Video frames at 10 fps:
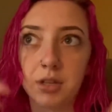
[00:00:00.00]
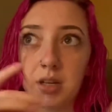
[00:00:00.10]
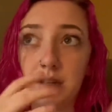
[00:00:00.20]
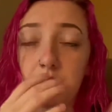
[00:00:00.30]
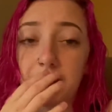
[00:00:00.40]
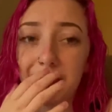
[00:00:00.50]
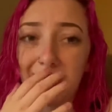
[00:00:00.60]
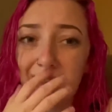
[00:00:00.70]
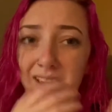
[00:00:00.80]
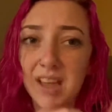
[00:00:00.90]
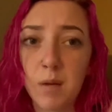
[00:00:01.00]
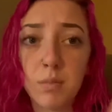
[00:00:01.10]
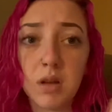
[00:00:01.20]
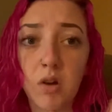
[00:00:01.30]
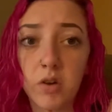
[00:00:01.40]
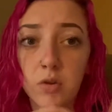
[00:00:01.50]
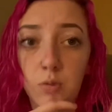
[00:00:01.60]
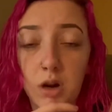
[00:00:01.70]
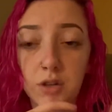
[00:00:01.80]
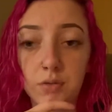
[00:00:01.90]
It can be hard to
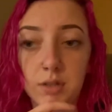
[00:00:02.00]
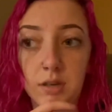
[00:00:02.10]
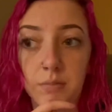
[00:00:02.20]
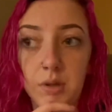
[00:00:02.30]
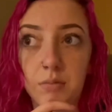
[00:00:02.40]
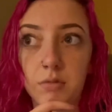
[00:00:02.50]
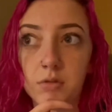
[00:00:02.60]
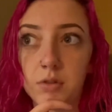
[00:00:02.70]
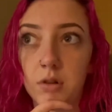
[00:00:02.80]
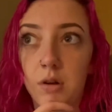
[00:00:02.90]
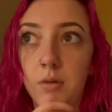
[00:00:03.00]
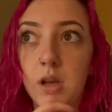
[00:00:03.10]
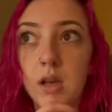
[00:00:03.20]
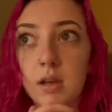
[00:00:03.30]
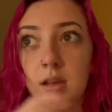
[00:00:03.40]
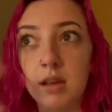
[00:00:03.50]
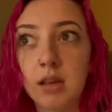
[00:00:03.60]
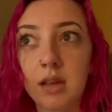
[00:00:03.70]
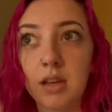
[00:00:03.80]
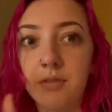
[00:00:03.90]
watch for some people, so
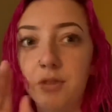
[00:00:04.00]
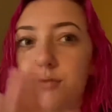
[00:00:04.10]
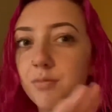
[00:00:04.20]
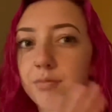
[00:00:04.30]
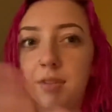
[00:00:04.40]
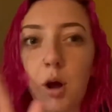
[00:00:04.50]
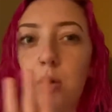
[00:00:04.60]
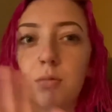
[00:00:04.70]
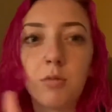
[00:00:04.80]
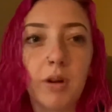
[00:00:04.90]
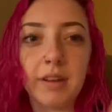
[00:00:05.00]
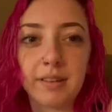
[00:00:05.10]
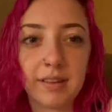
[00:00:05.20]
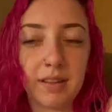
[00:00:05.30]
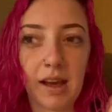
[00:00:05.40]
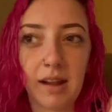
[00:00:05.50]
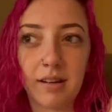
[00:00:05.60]
if you don't want to see that,